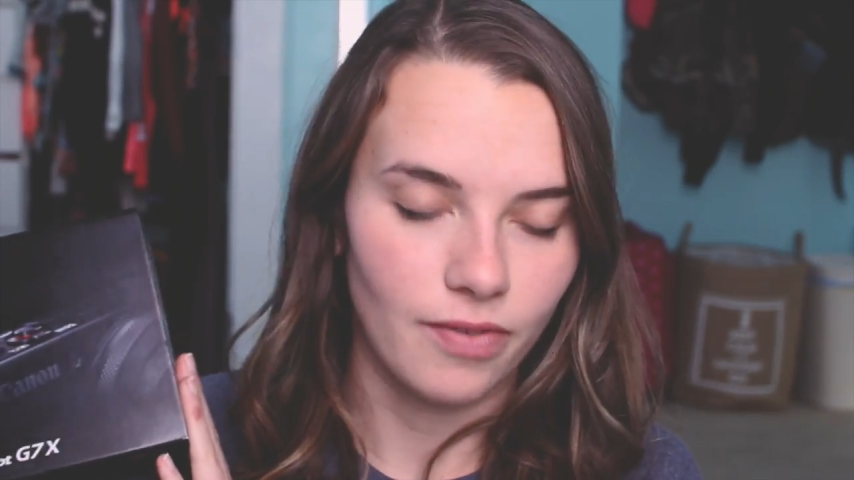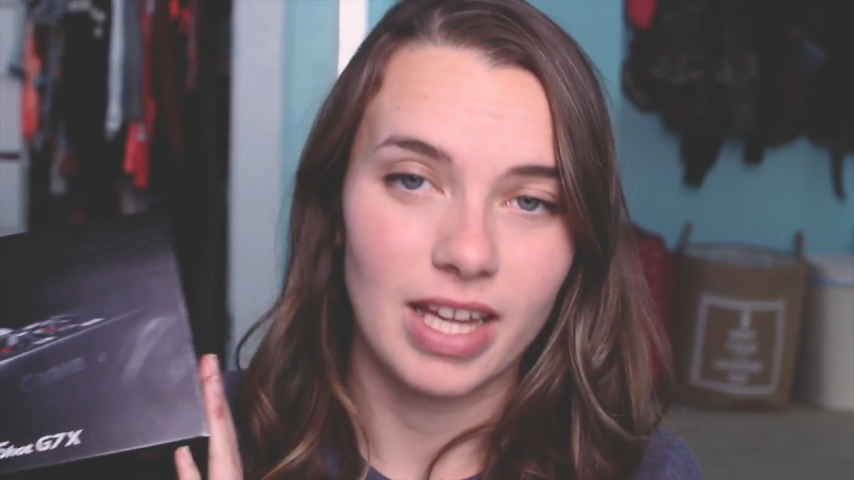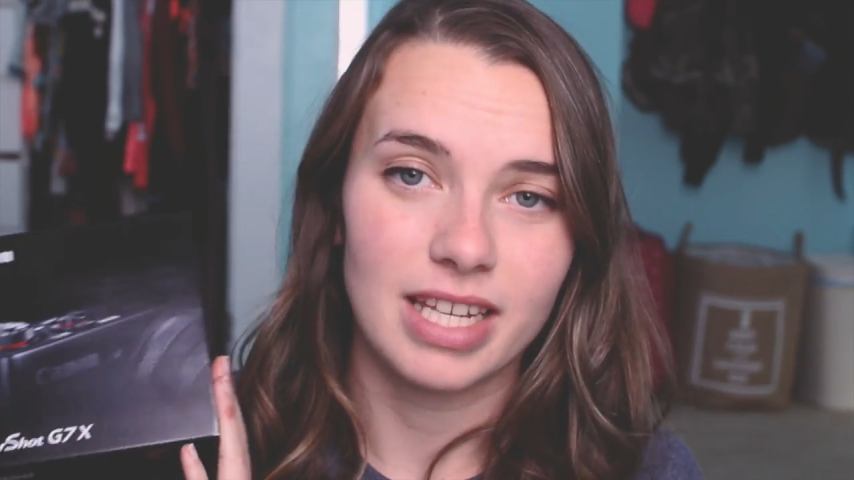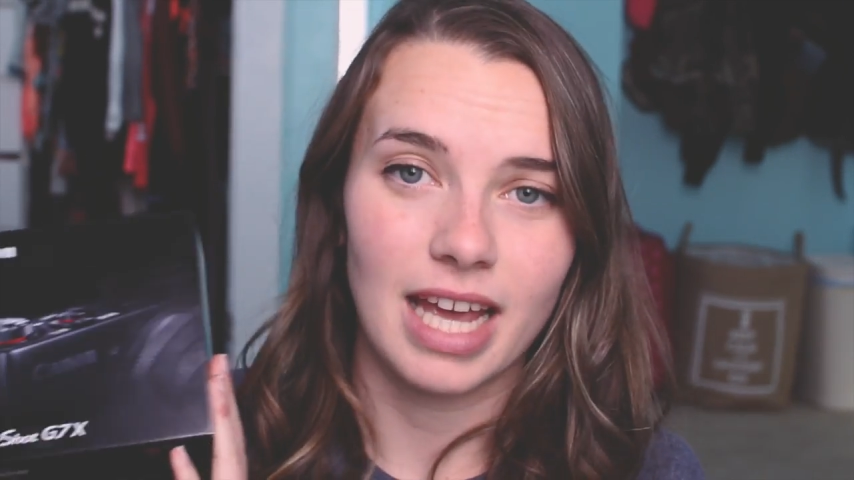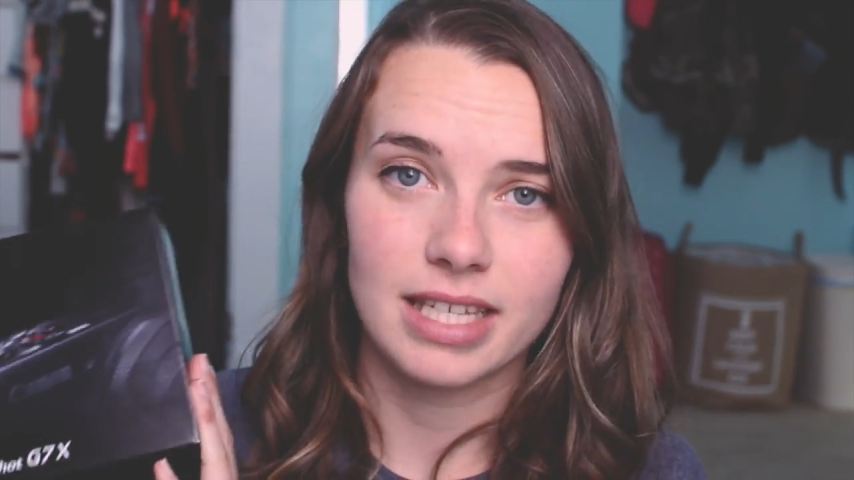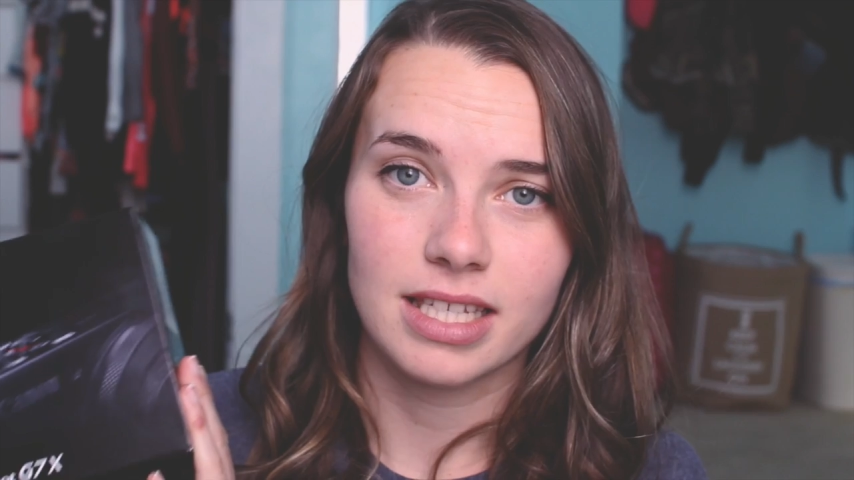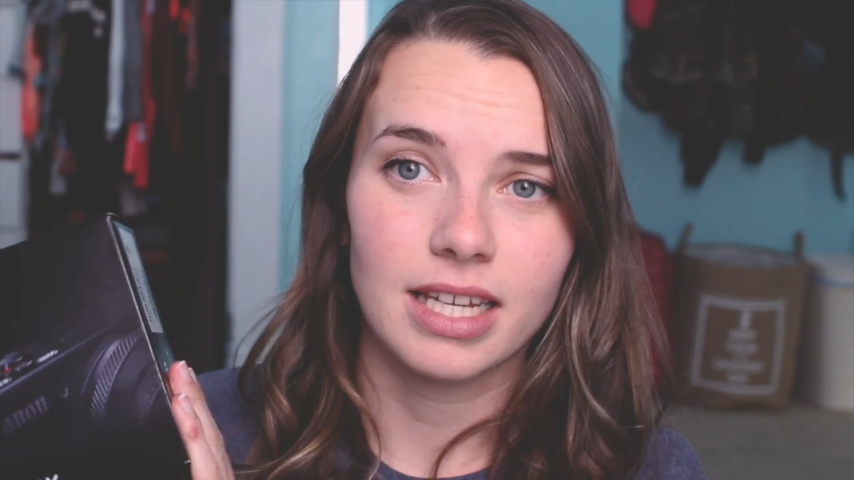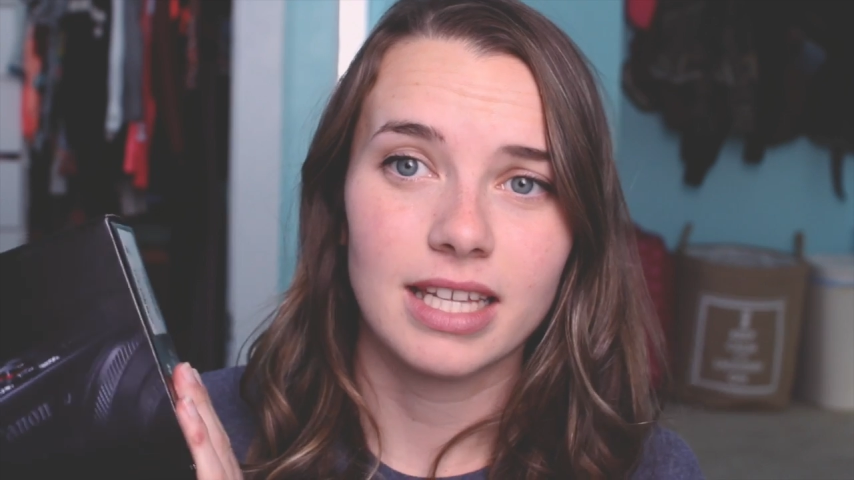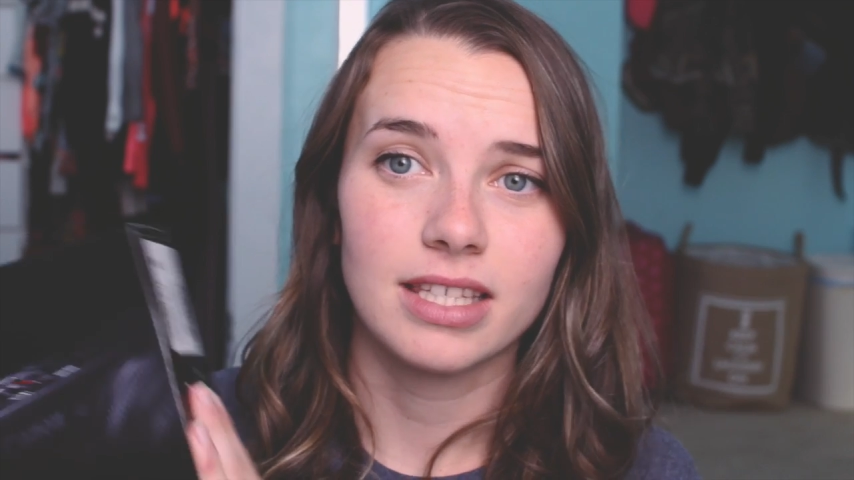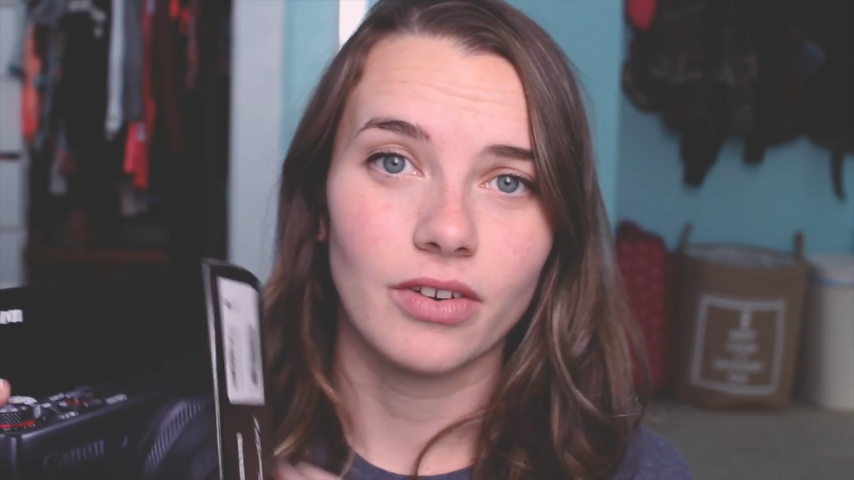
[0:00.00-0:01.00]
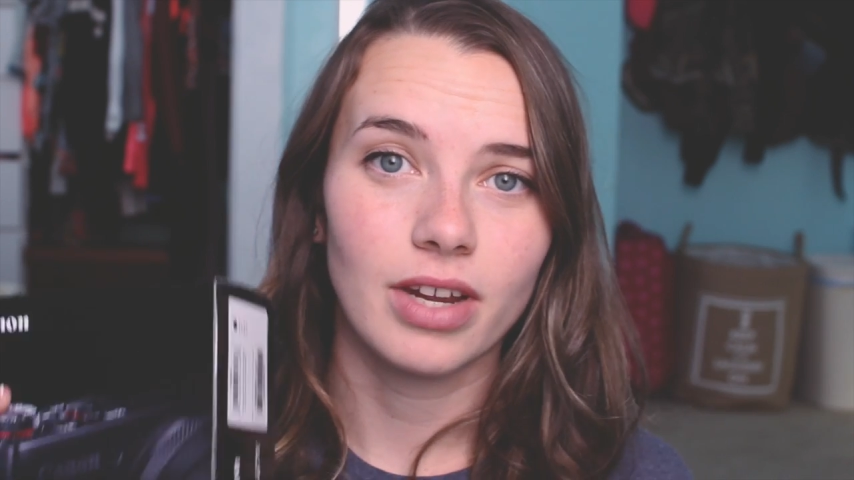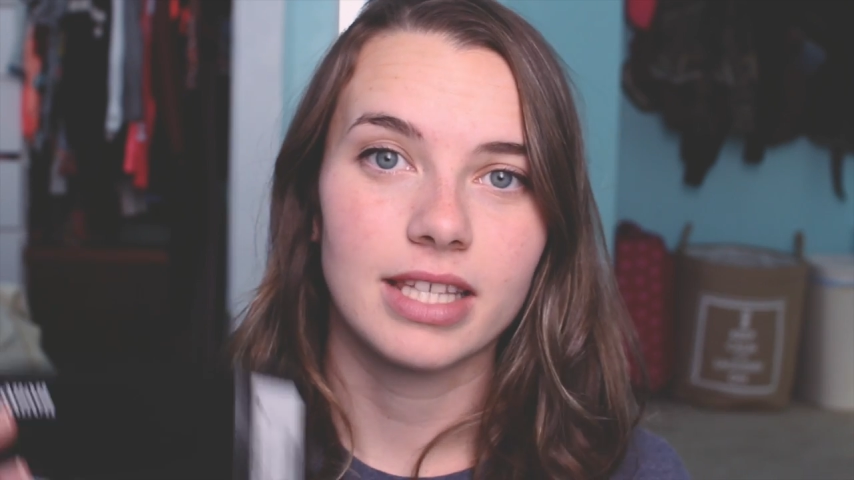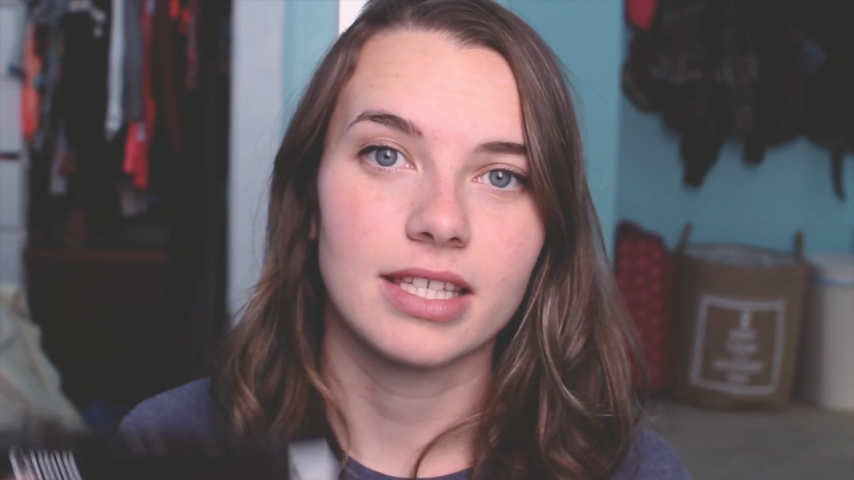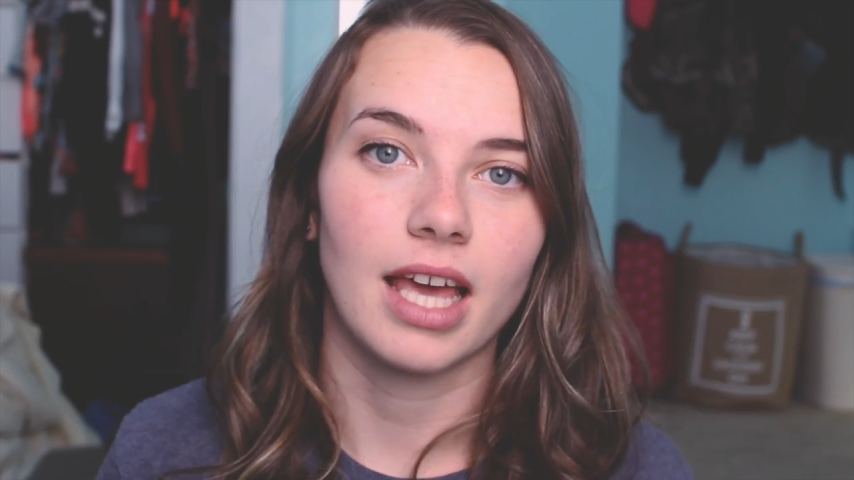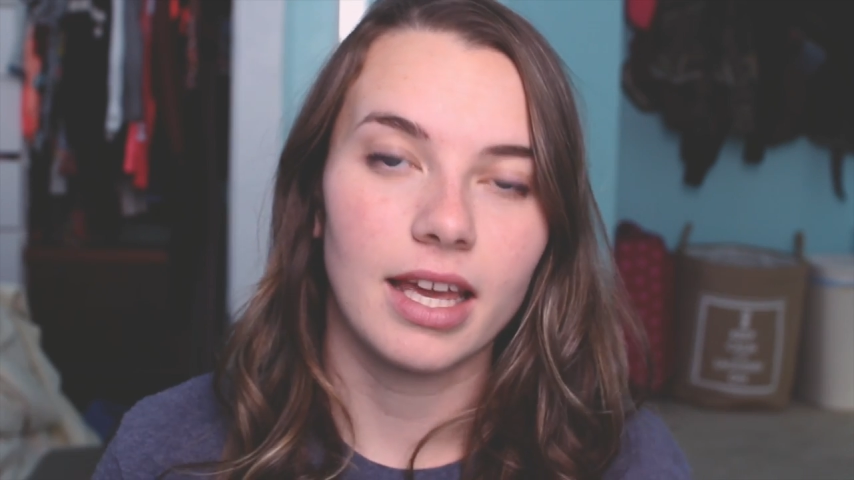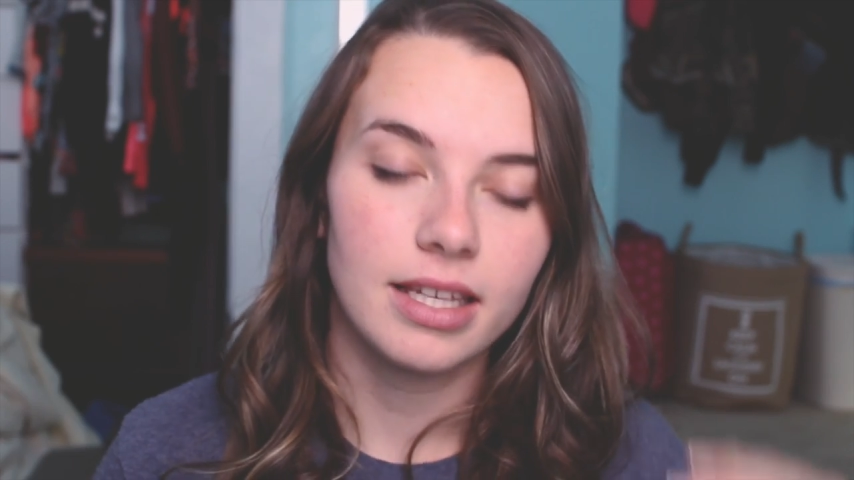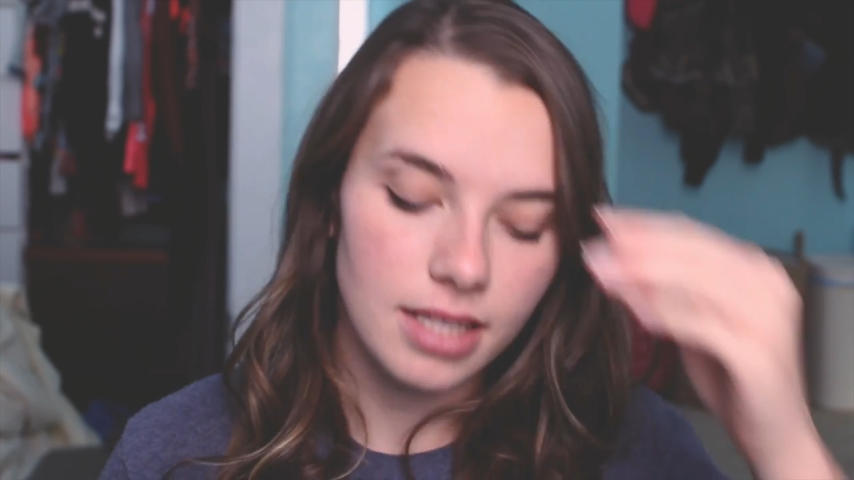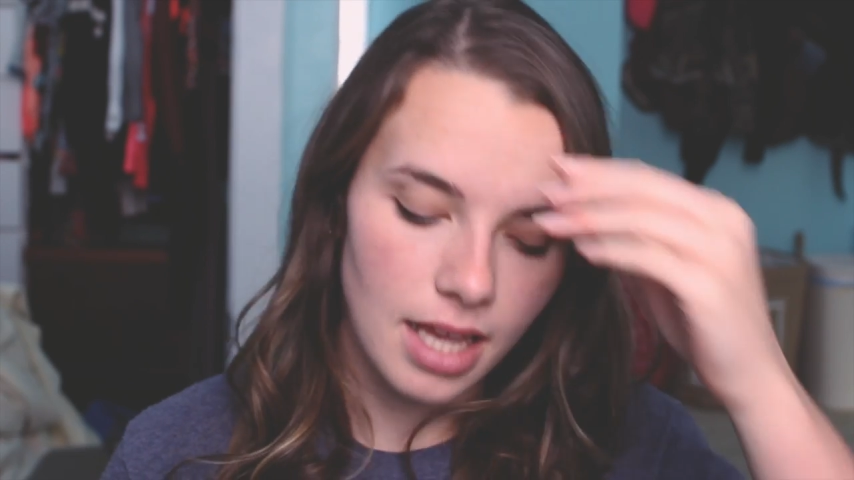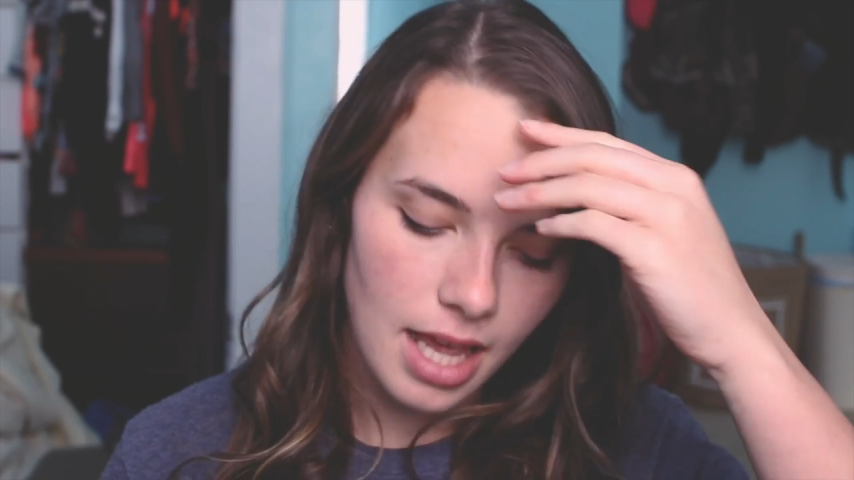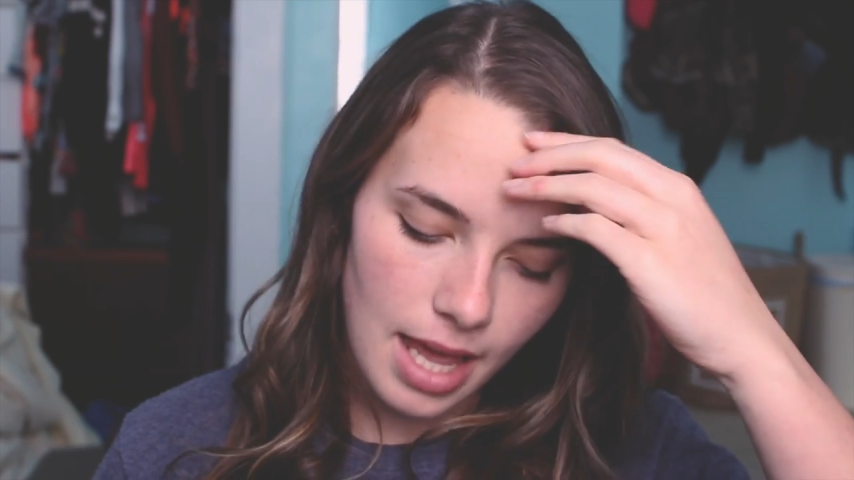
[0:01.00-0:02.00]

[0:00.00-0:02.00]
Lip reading: fantastic considering its size.